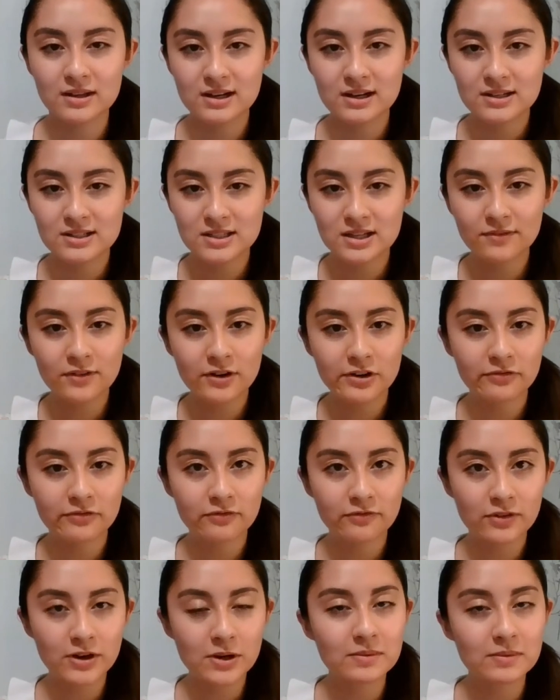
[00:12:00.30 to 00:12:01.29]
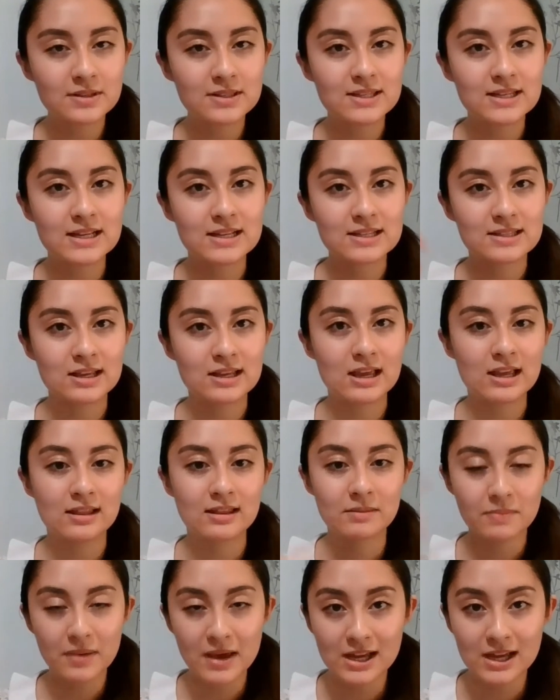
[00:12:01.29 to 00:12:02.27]
different frequencies in the
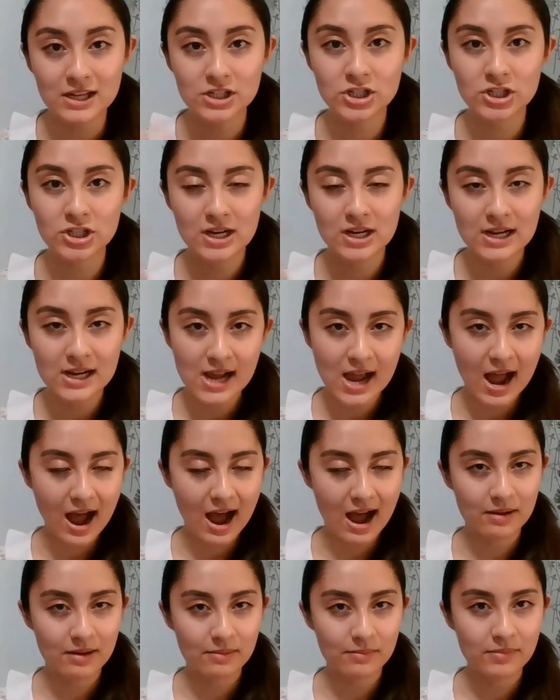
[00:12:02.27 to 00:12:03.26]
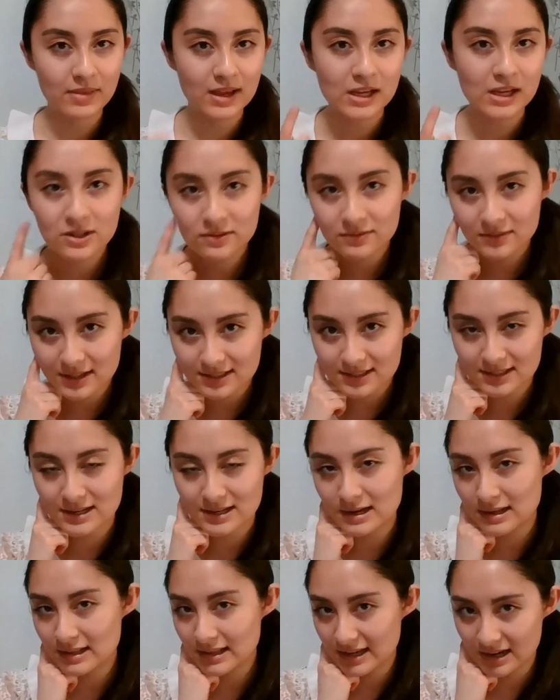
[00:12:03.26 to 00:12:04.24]
pitch um, that you don't
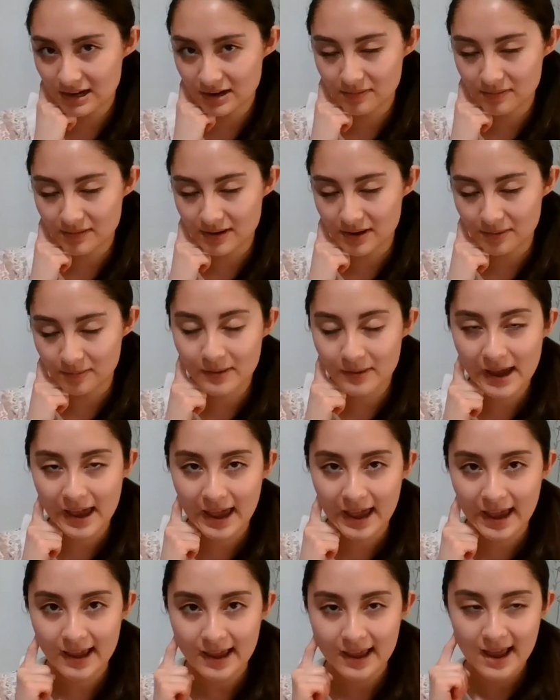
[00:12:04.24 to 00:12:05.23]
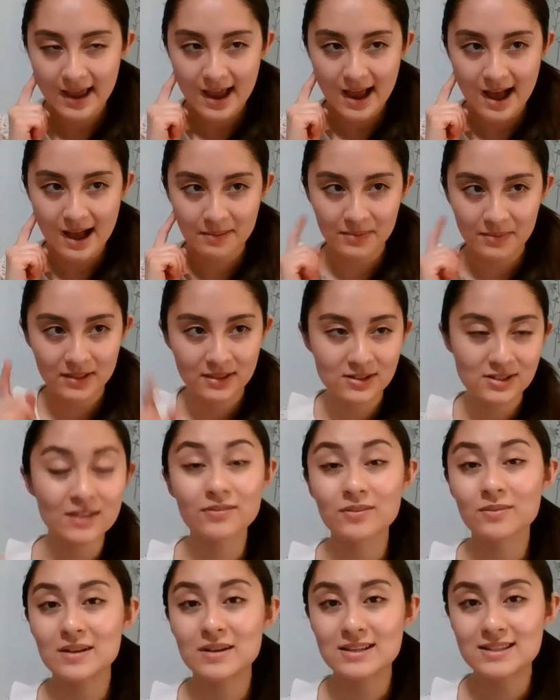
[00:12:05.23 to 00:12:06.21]
necessarily hear right away, um, but there's
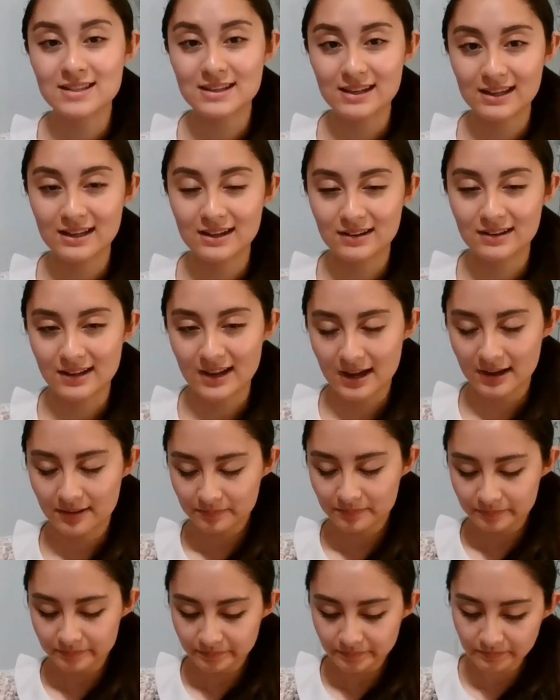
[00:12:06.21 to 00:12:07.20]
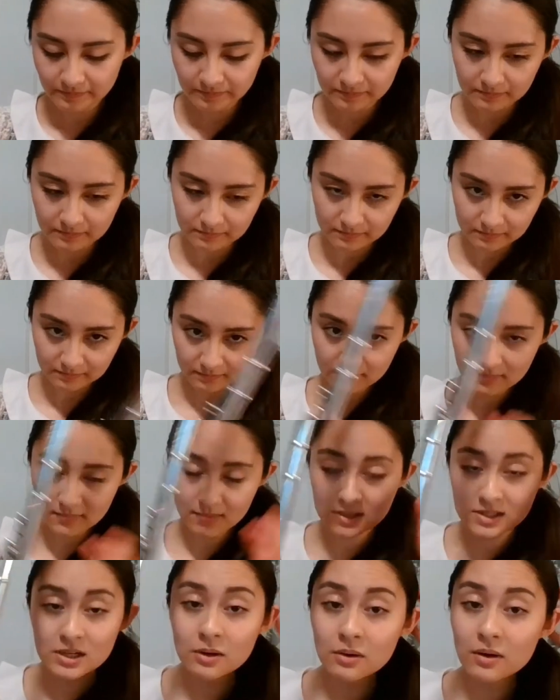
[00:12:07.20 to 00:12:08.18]
different ways that you can hear that.
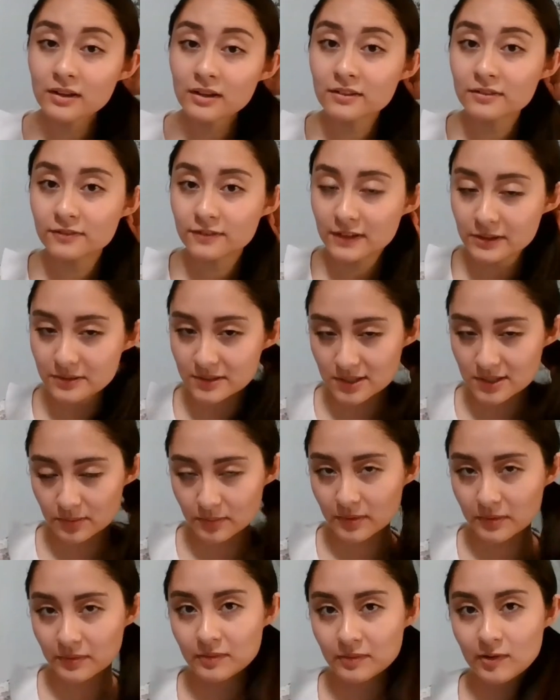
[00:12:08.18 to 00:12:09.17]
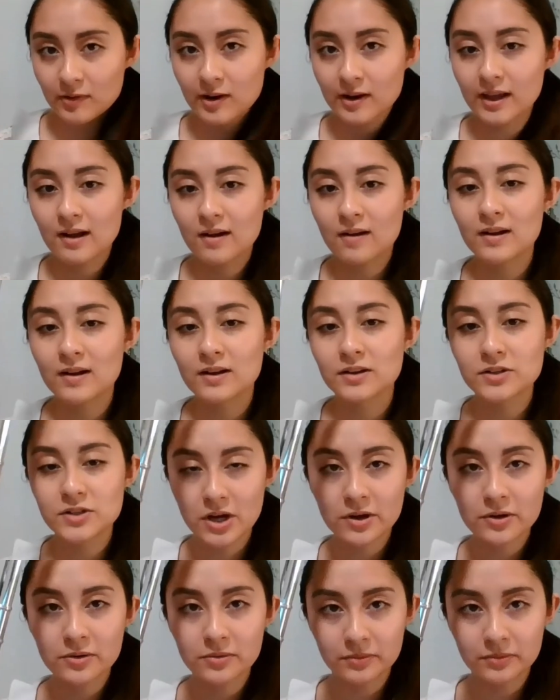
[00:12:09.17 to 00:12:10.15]
So on the flute, when we were working on
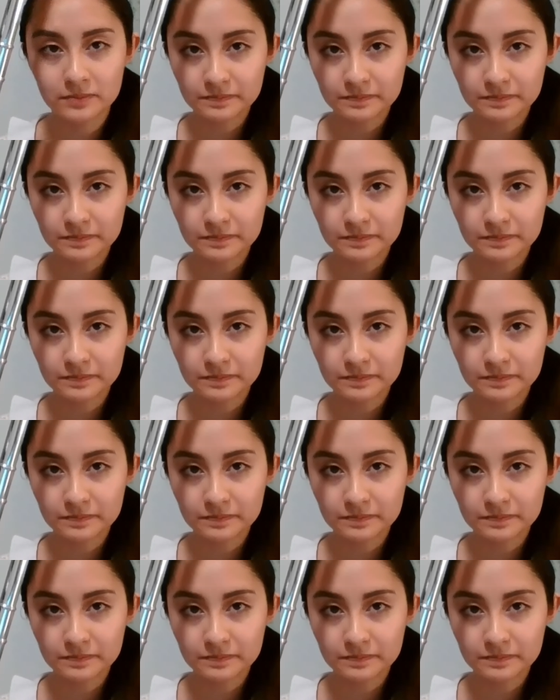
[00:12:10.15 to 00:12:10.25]
tone,